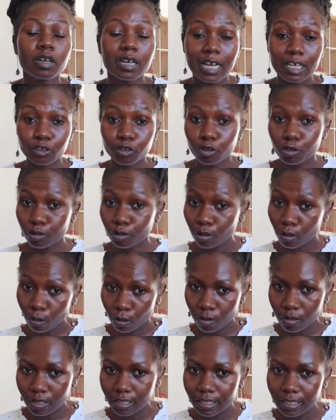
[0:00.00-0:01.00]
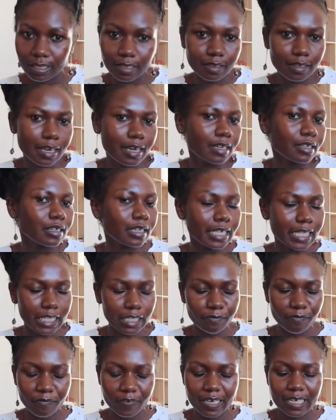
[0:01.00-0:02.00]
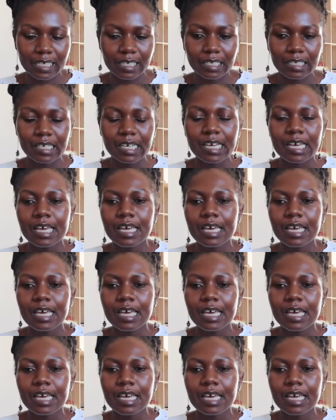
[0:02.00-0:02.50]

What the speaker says: natural locks, then it's fine.